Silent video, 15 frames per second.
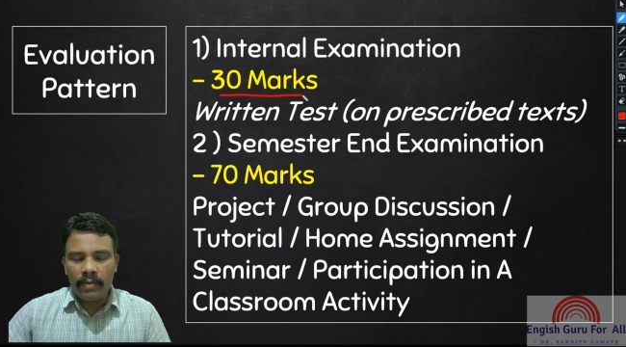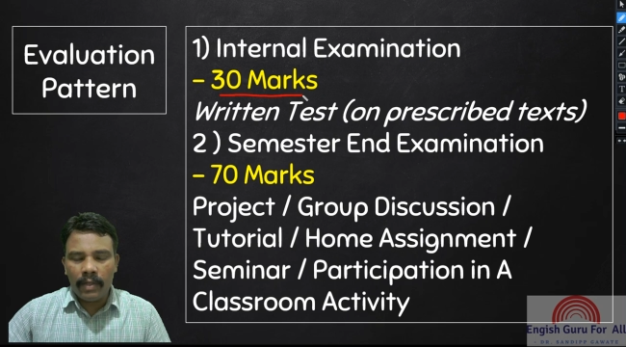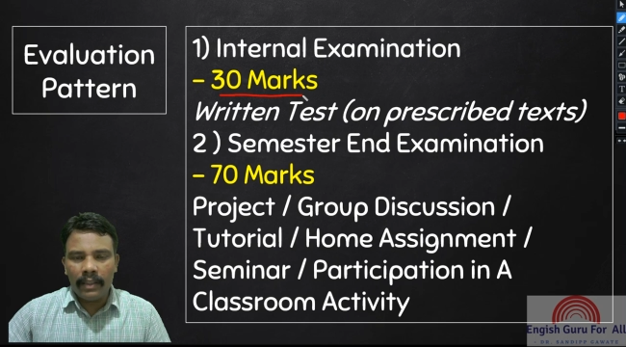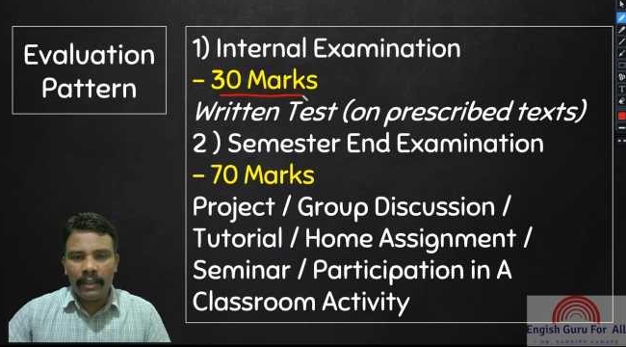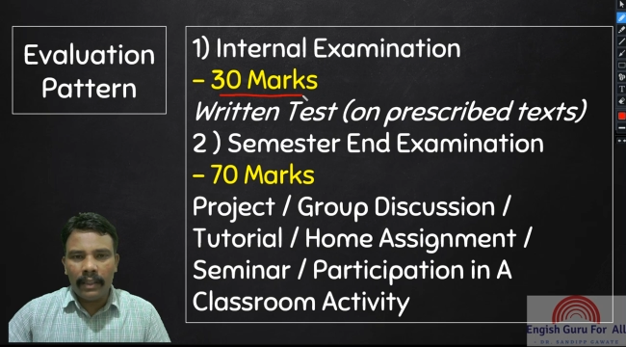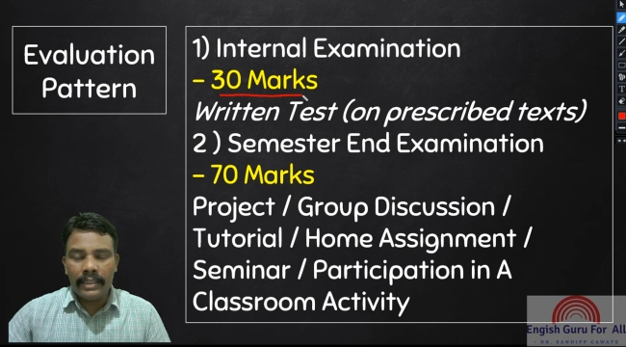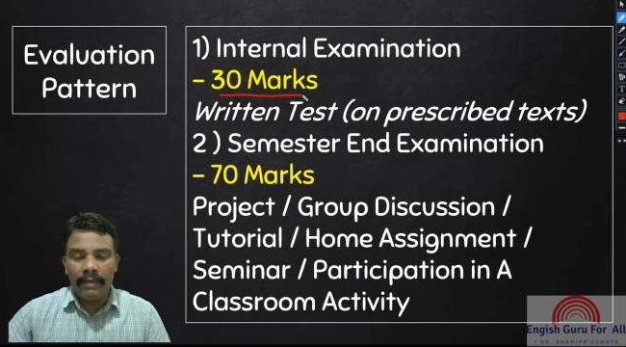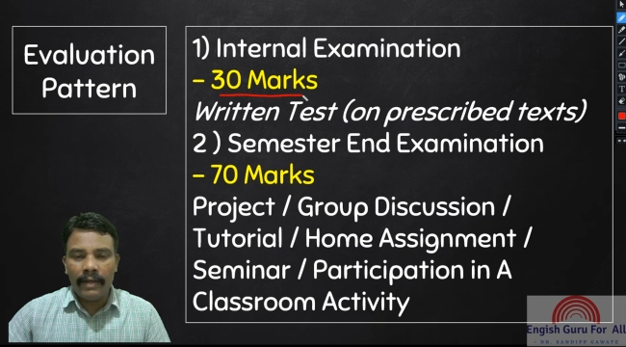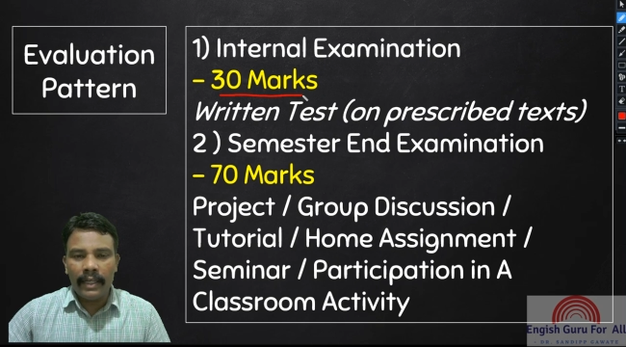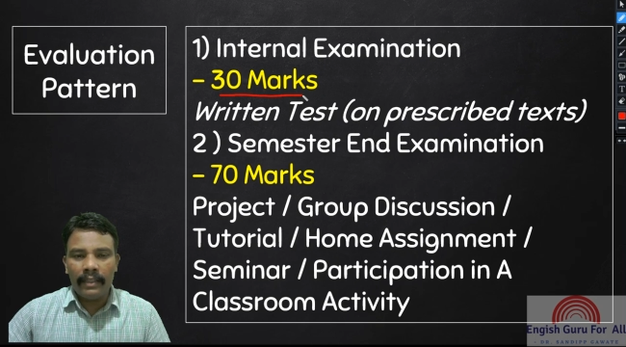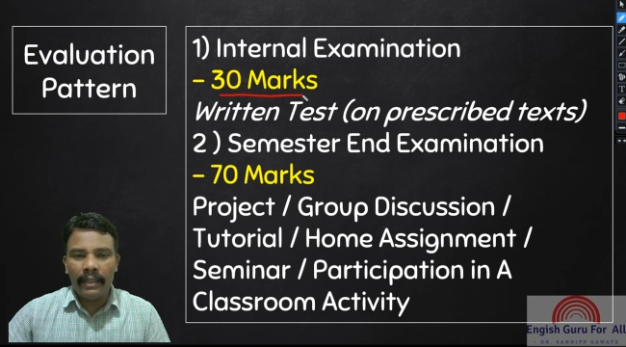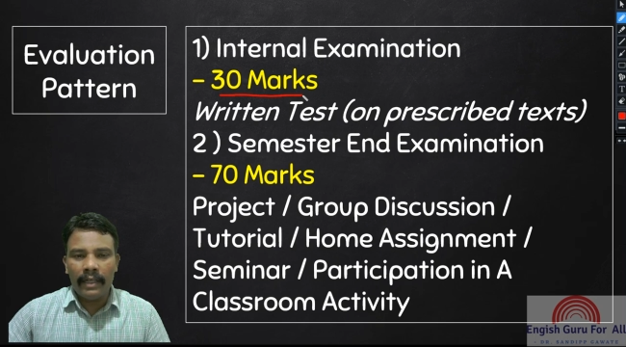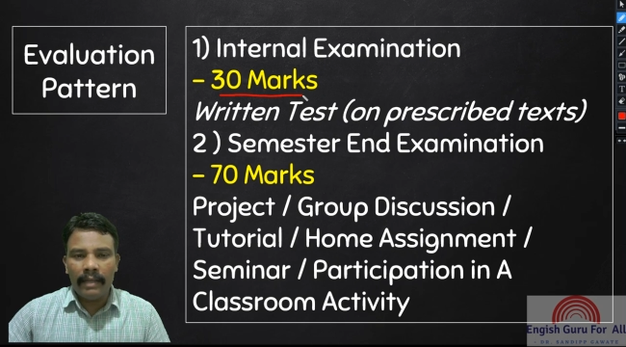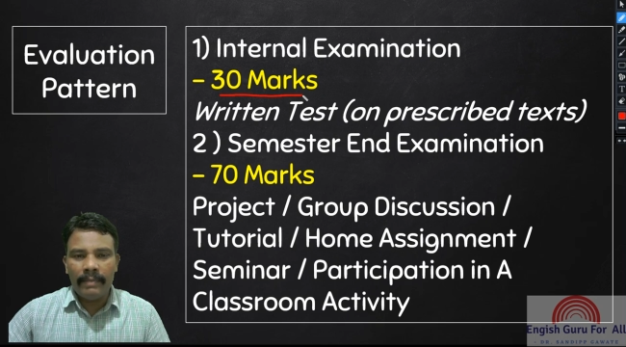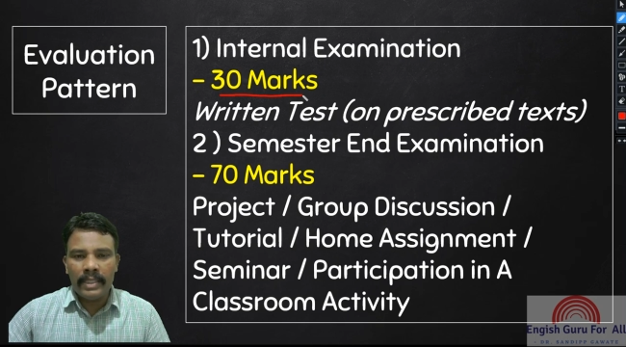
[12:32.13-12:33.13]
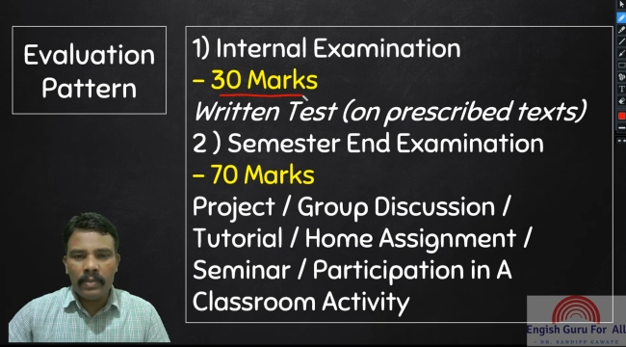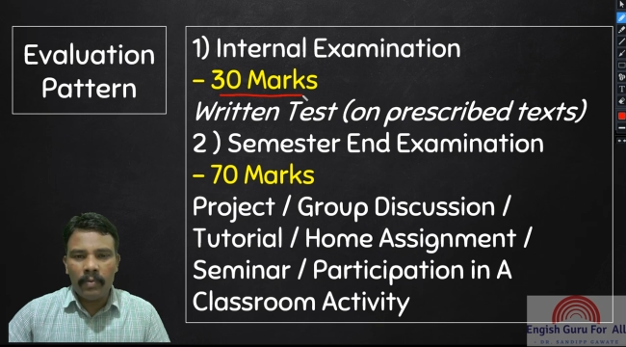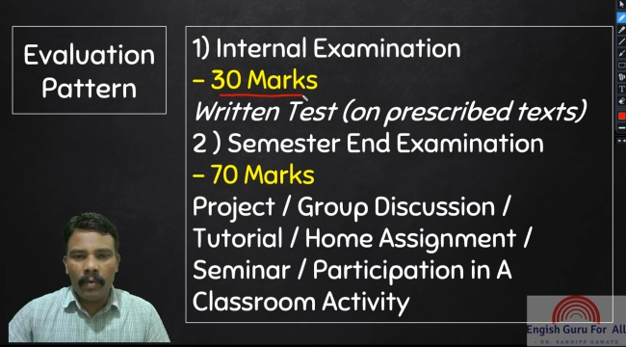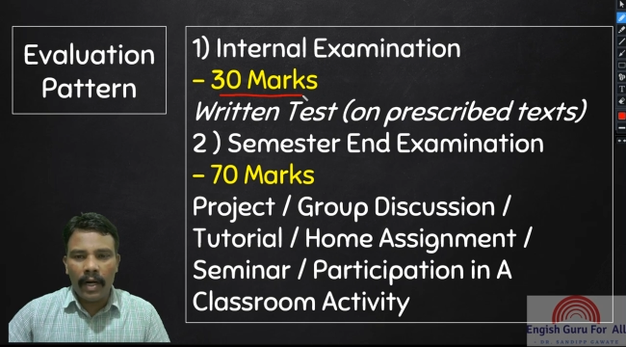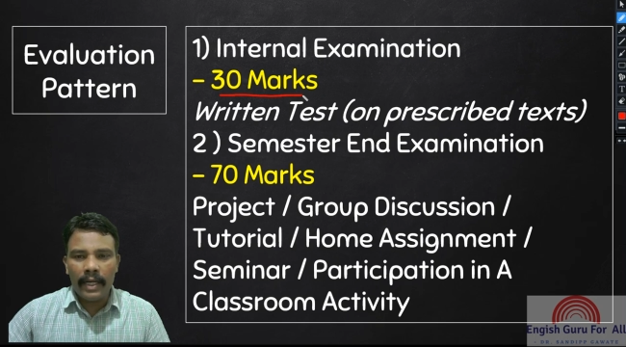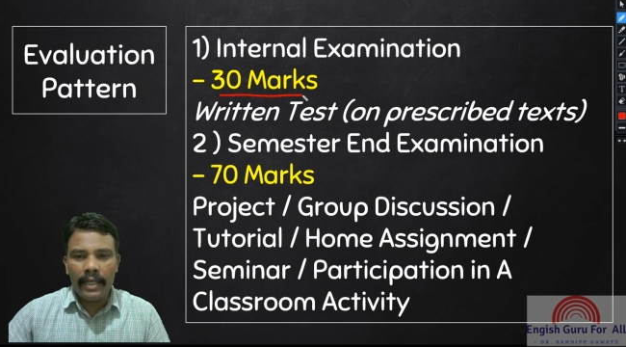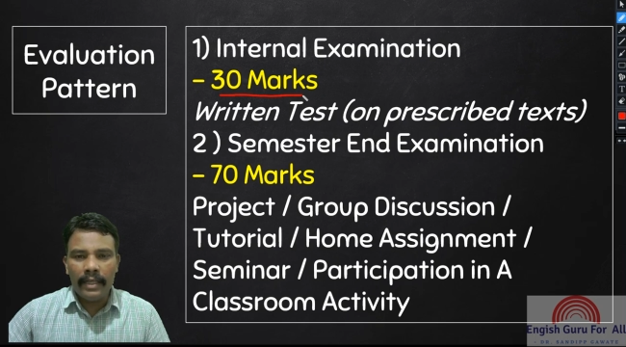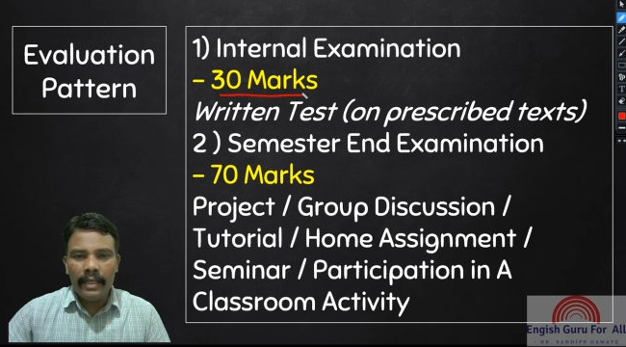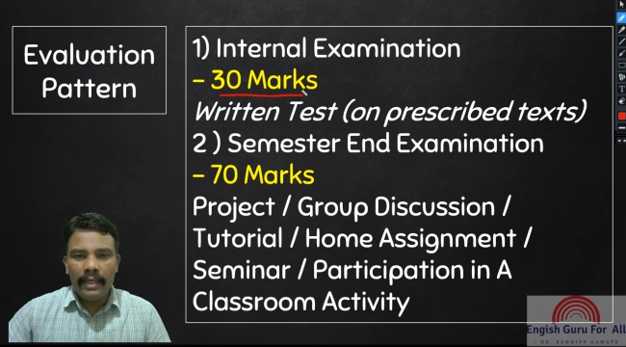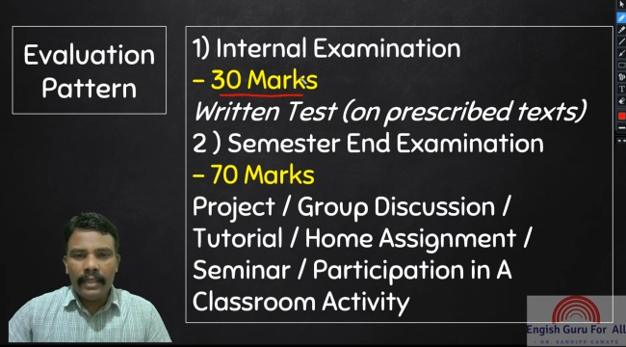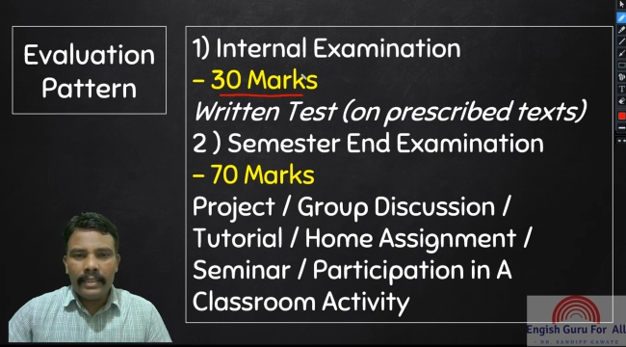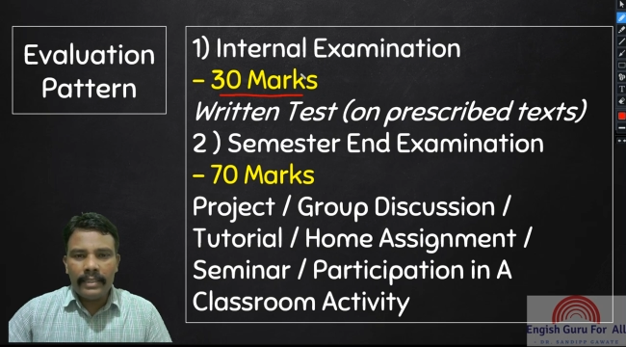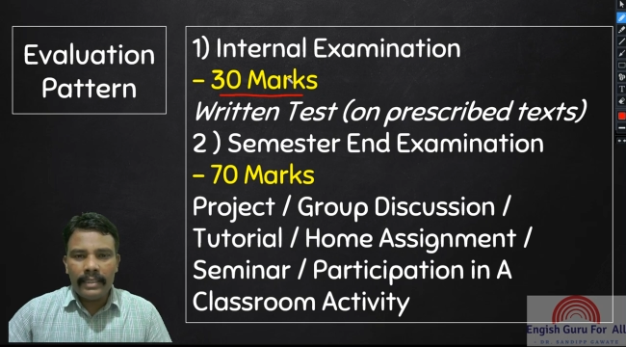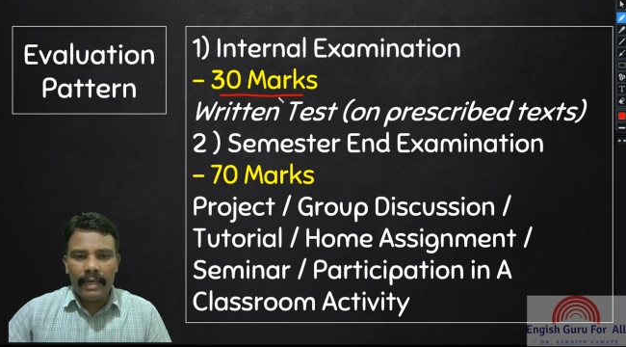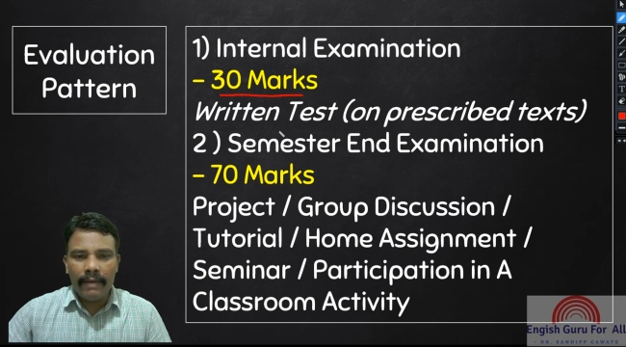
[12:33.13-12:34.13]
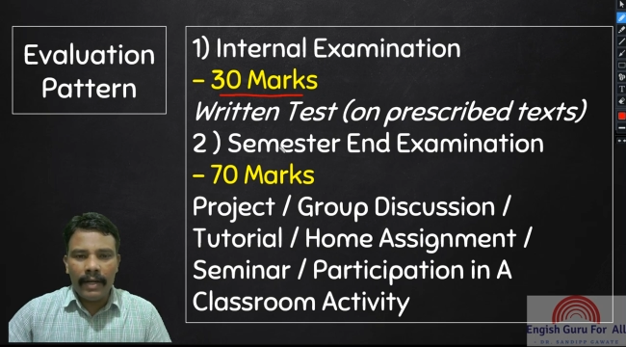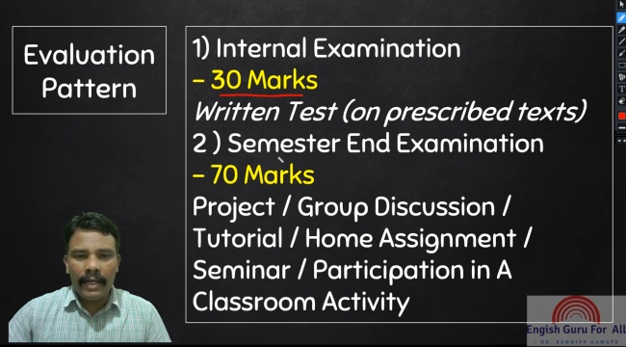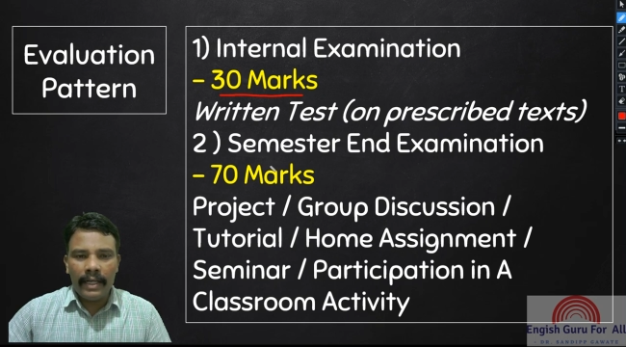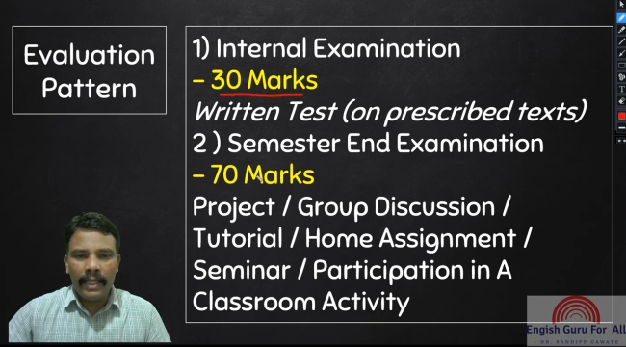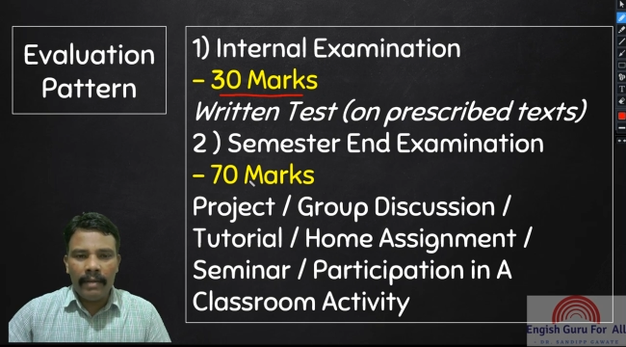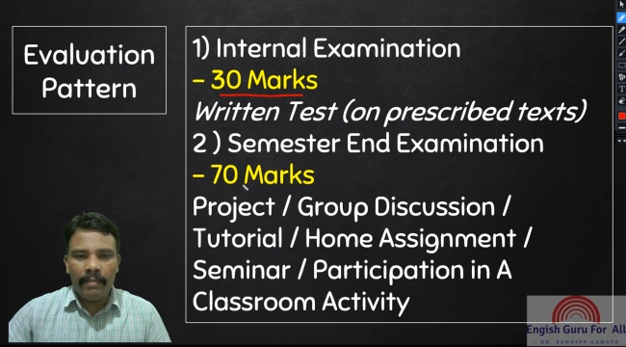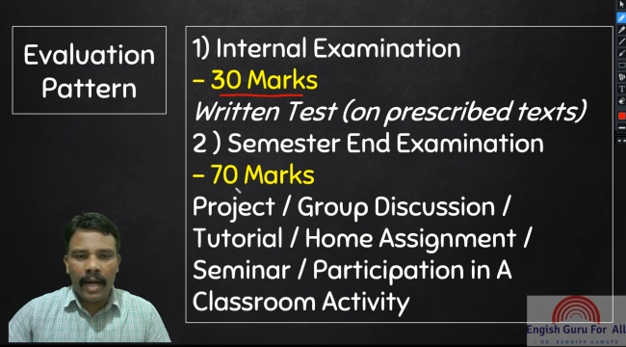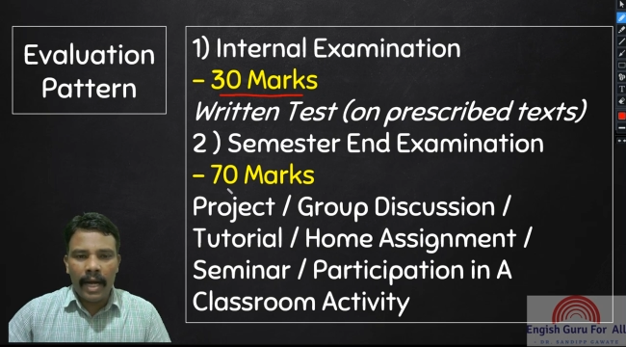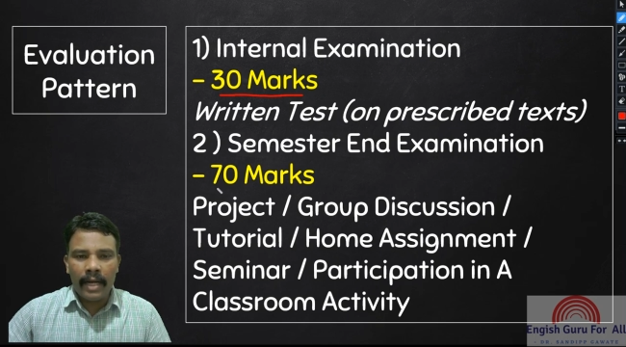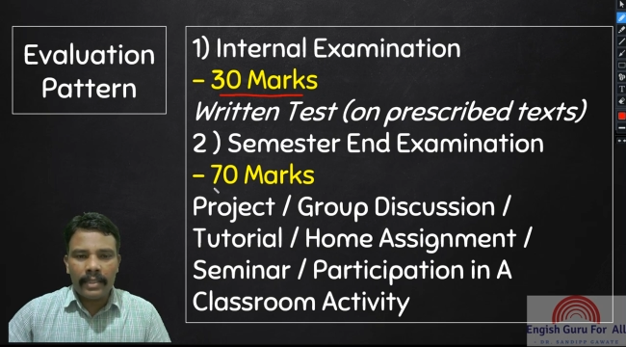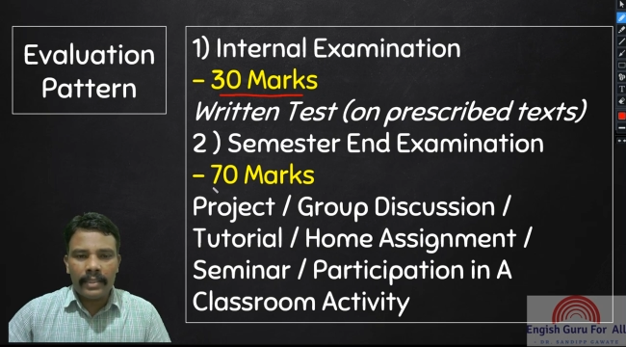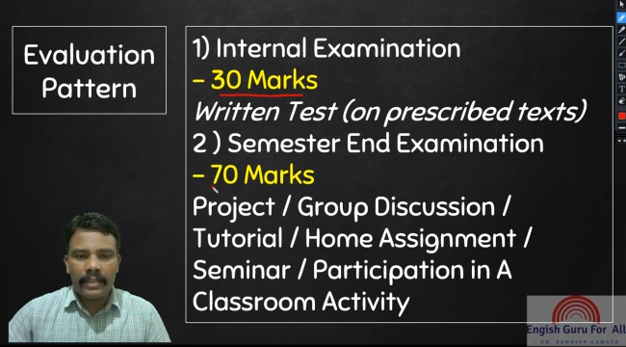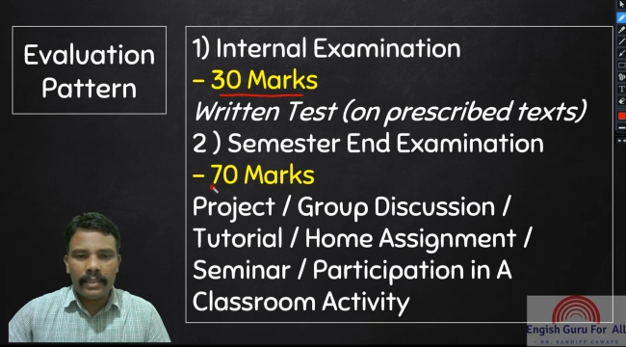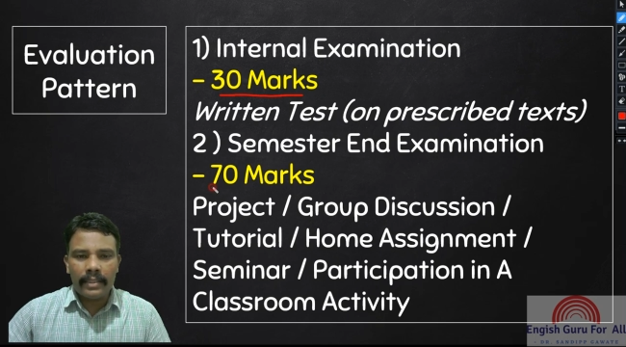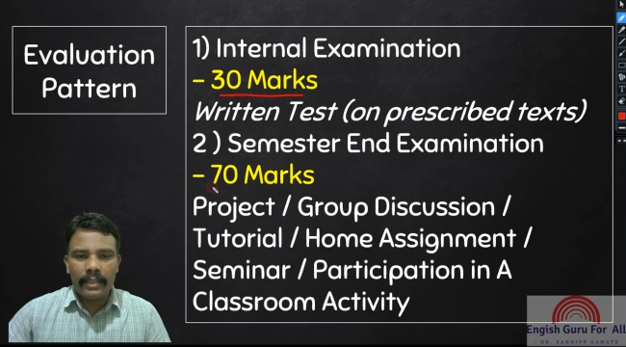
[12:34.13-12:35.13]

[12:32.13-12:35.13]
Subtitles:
70-30 means what? 70 marks